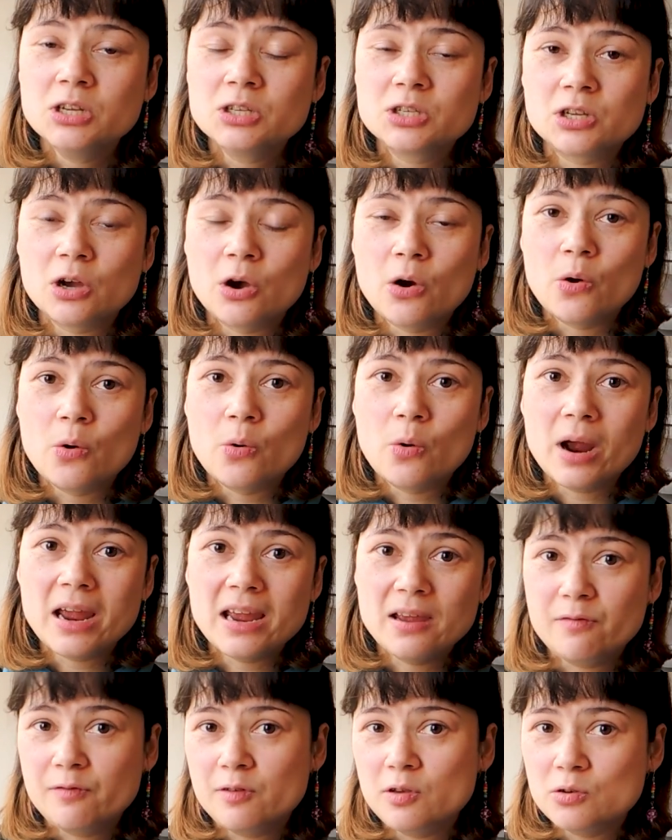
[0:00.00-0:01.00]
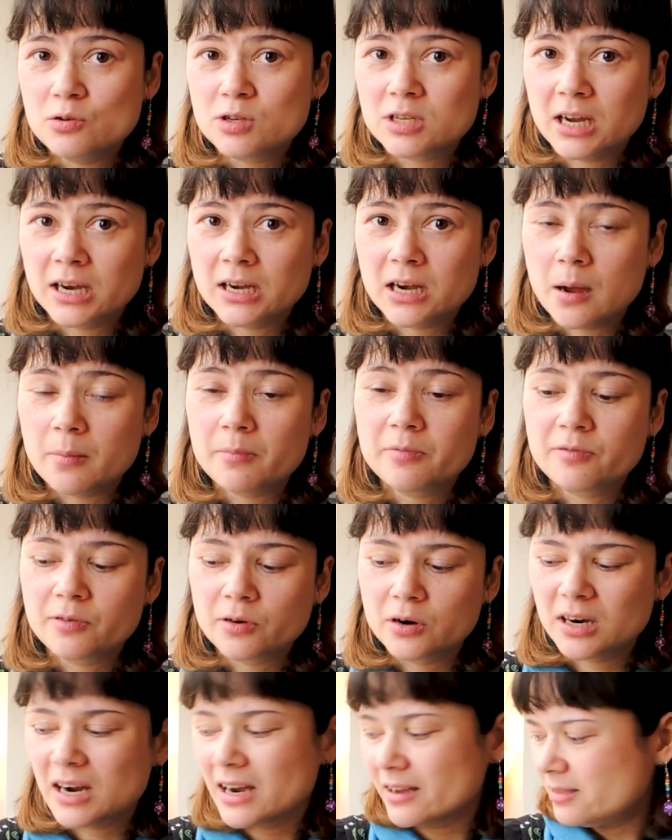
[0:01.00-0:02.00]
So if you sign up
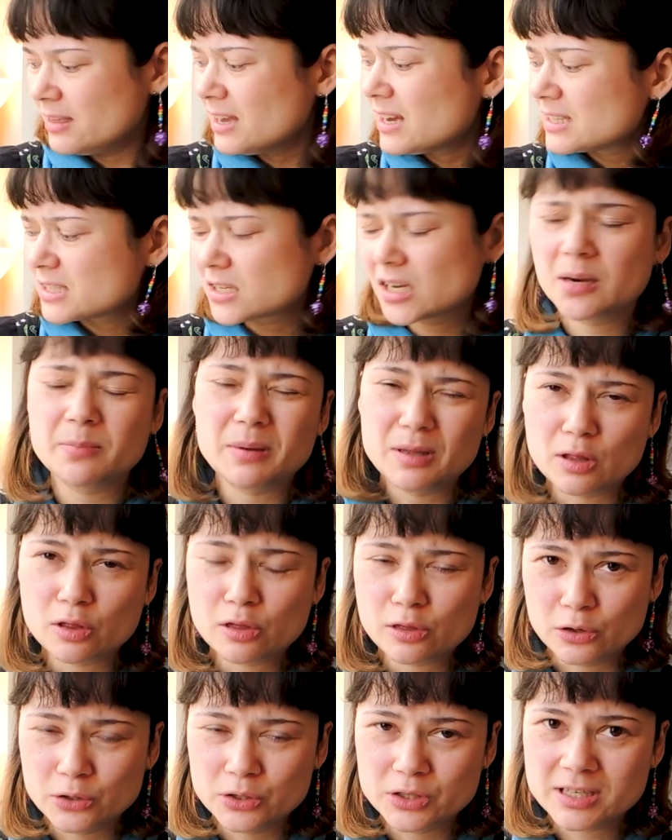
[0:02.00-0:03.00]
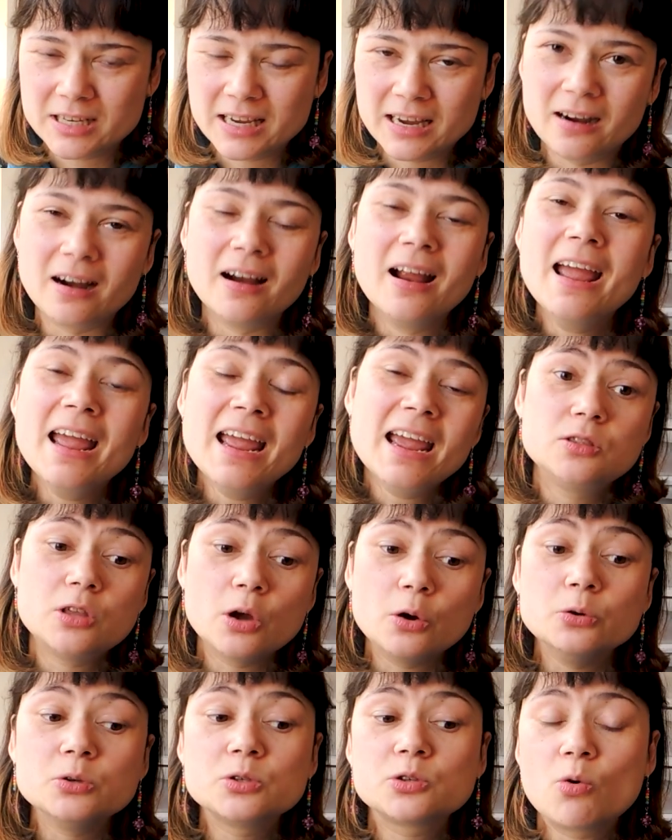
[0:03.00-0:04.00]
for, I think it's going to be the third tier,
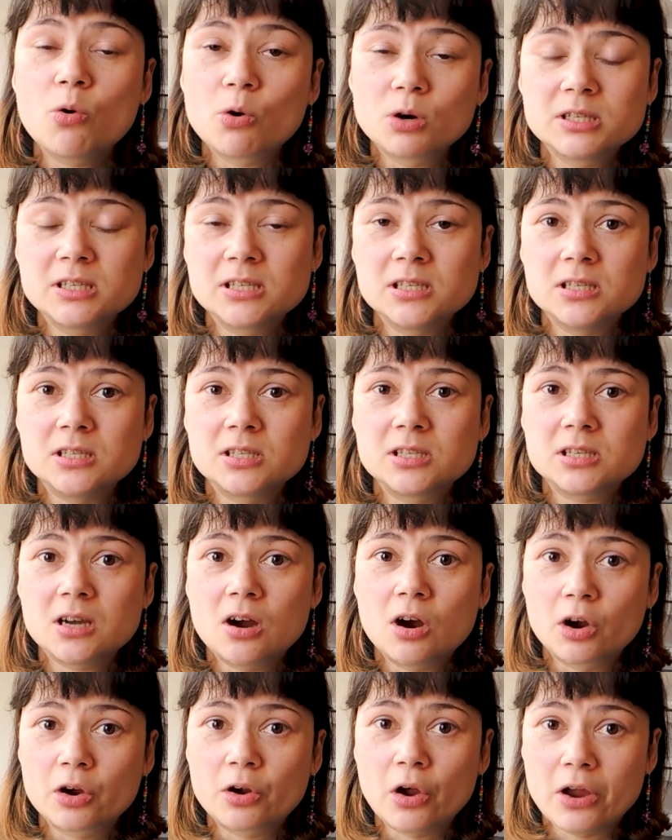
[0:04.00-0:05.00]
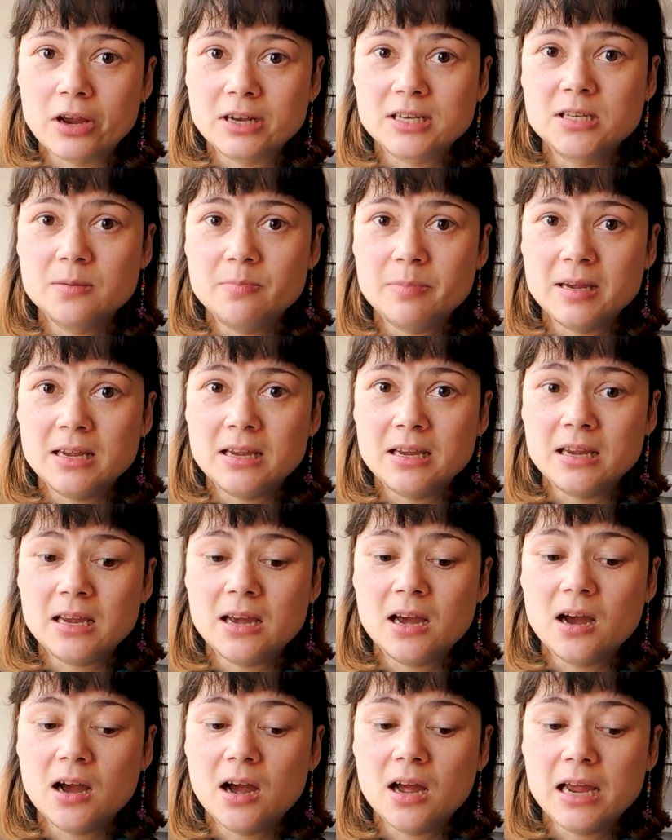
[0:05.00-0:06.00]
those courses are going to
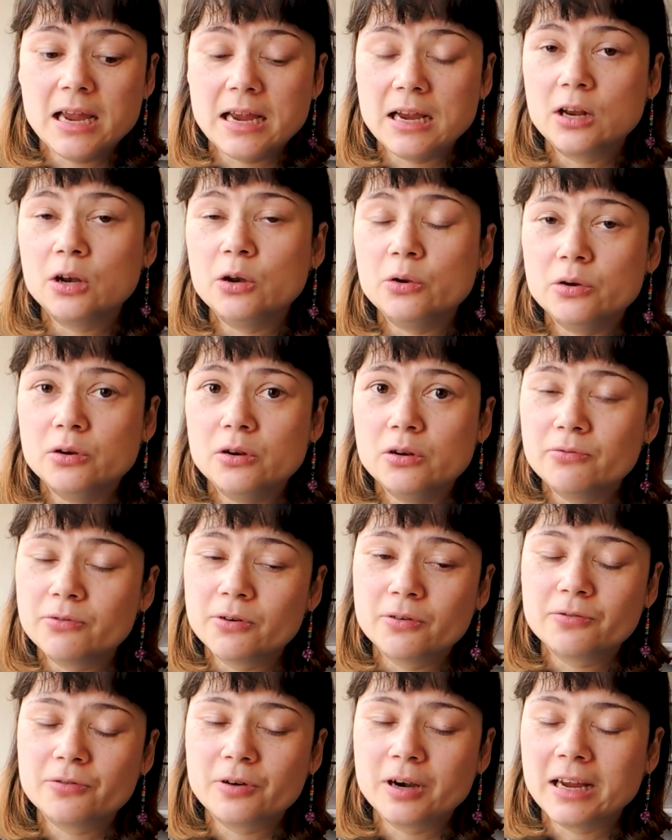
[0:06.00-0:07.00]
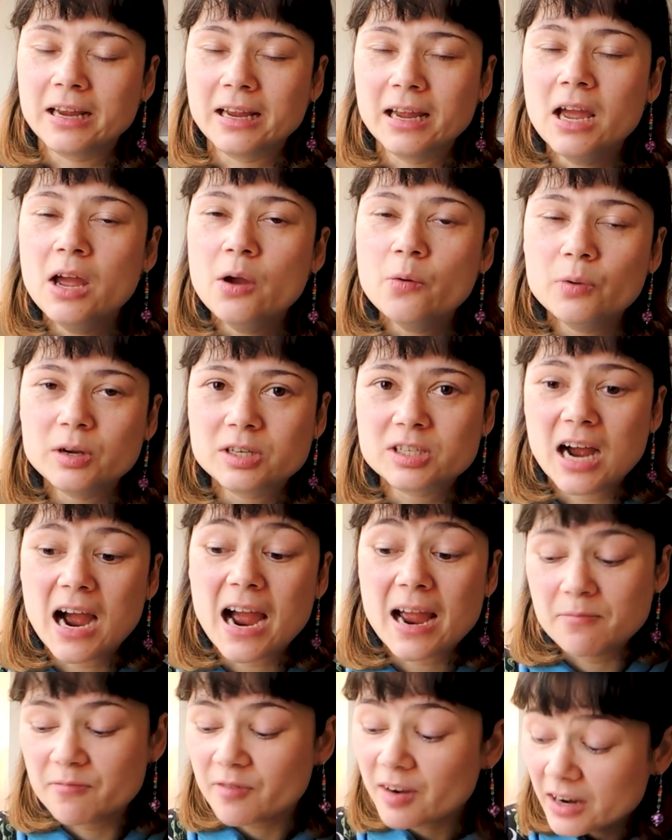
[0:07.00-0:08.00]
be included for free, which
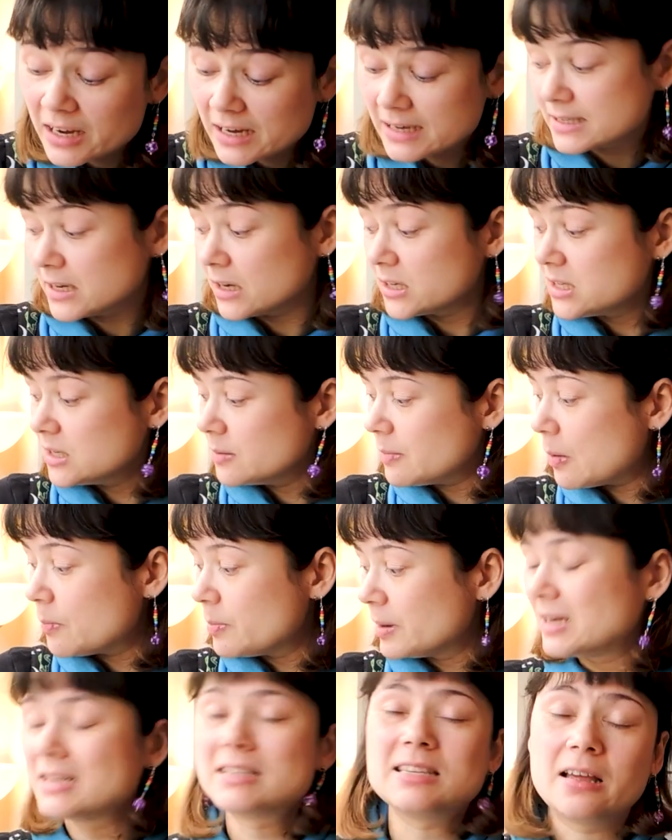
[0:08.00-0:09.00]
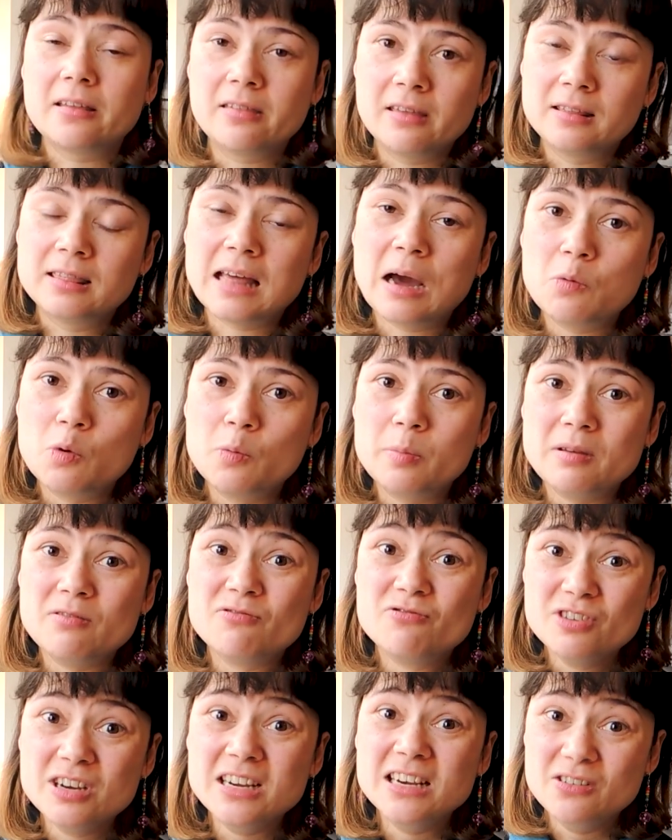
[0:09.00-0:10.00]
I'm very excited about because I think that will be
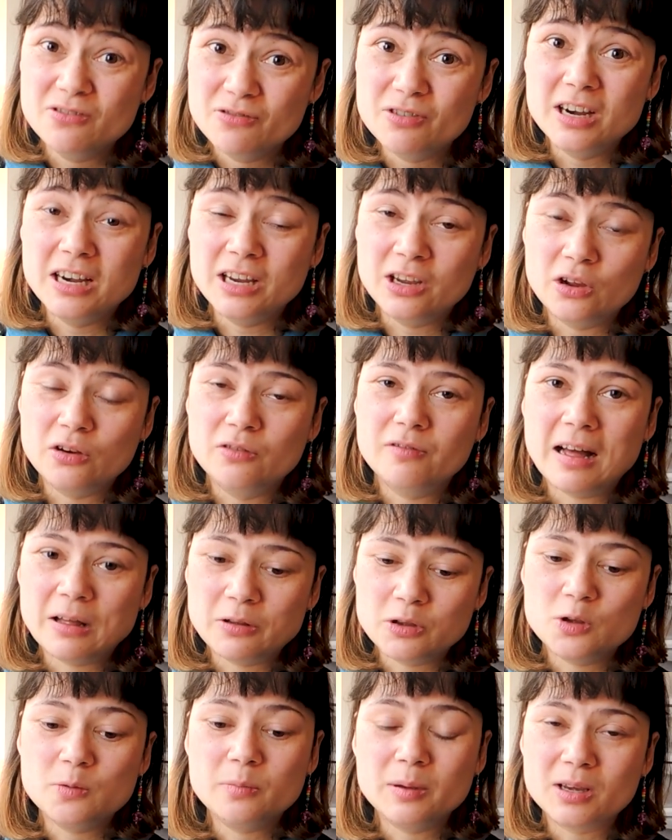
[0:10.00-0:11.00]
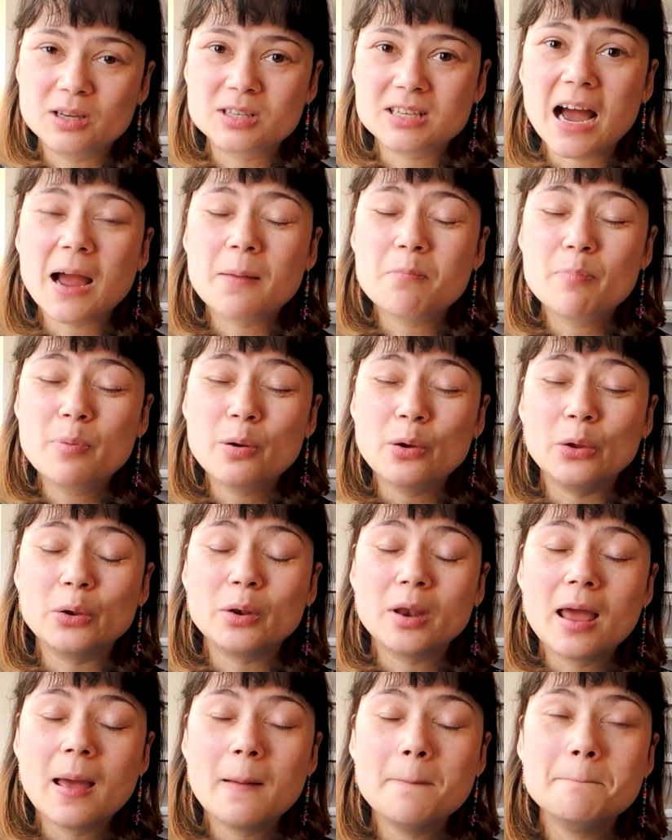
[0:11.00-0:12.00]
really, really good value because I put
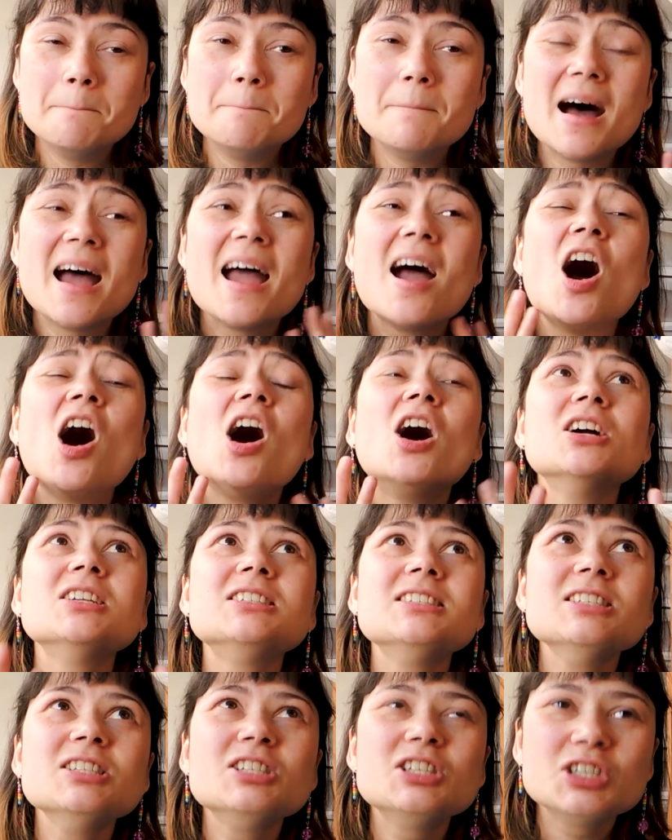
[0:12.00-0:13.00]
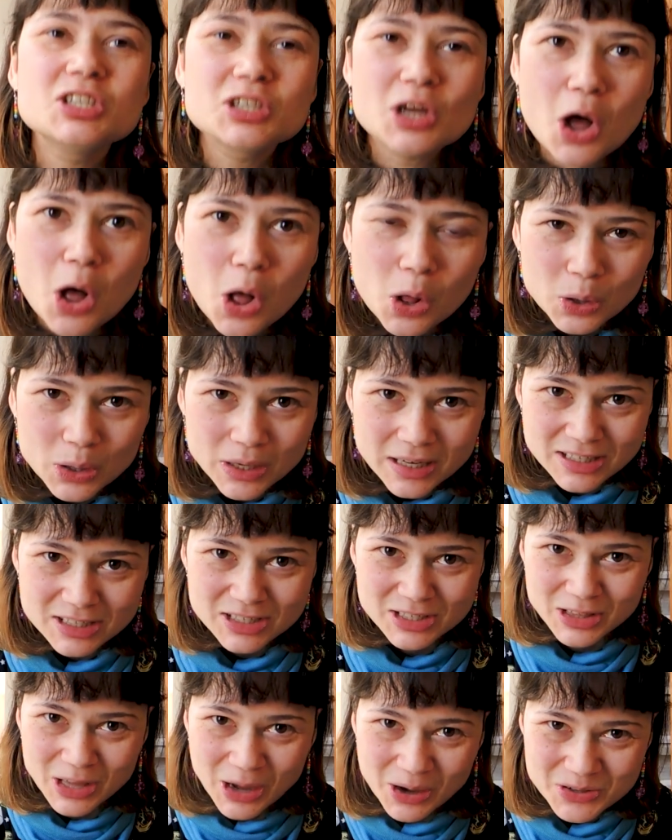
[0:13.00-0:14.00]
my heart and soul
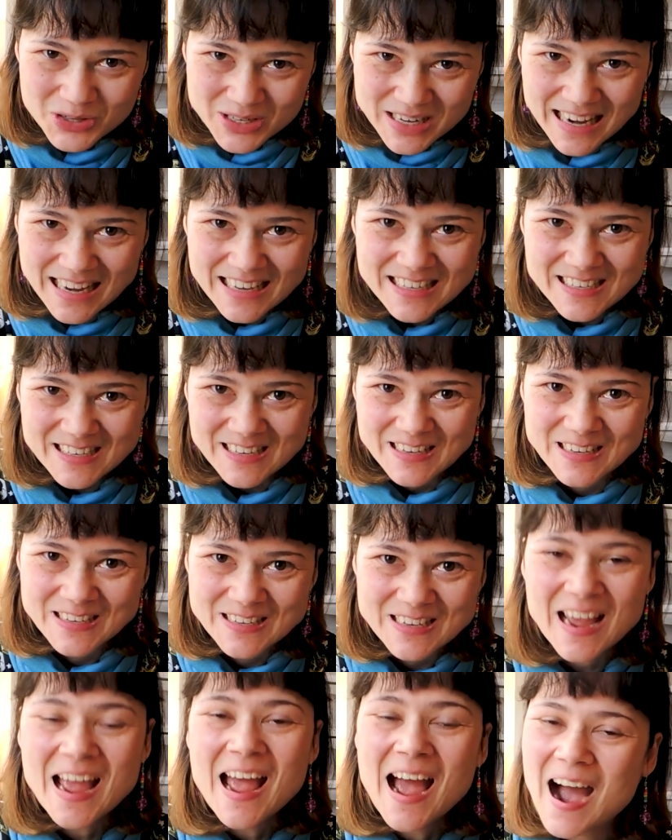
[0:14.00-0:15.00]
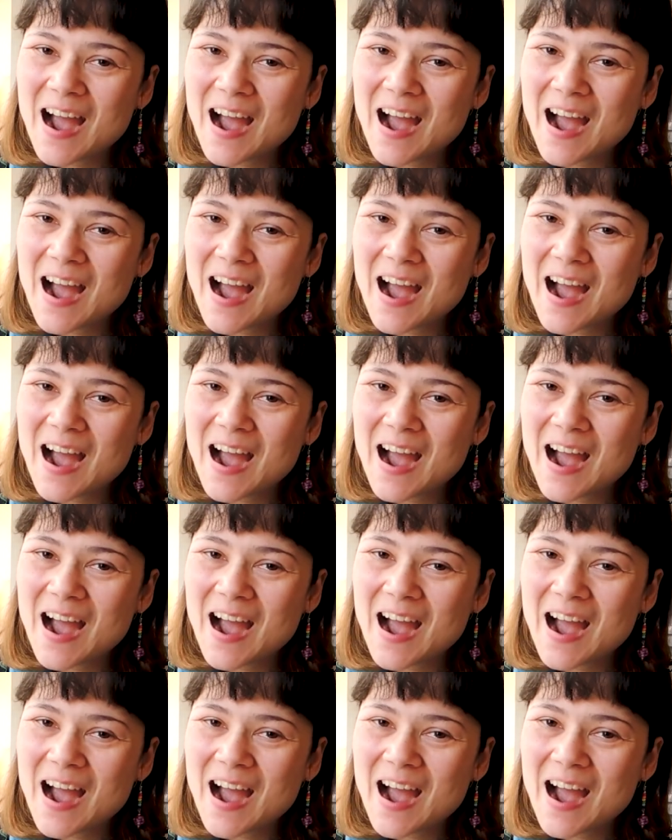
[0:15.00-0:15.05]
into those lessons.